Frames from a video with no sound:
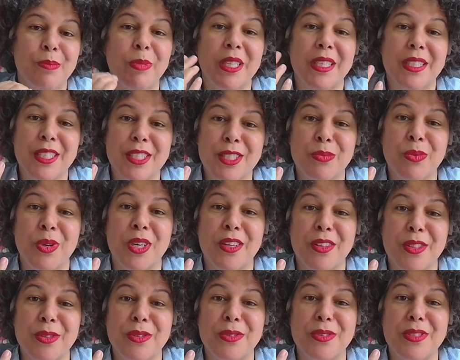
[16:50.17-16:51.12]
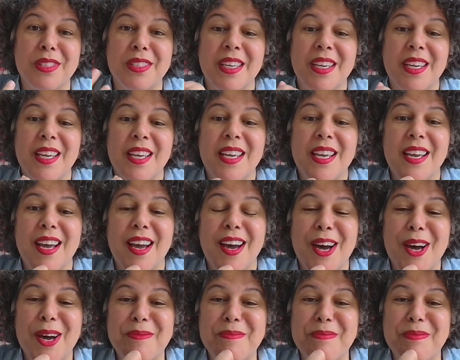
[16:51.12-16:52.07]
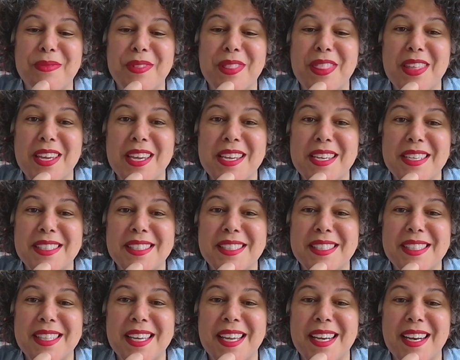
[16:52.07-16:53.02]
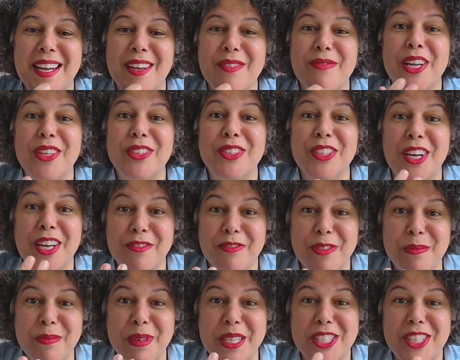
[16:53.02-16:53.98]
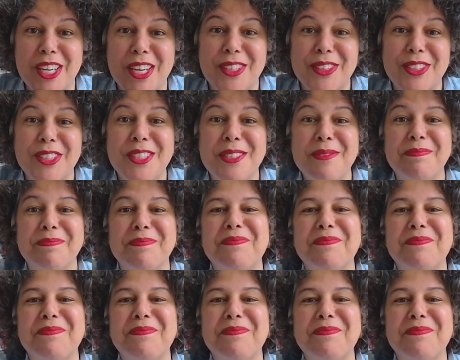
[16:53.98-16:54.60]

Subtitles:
but it is one of those things that I've held on from my childhood.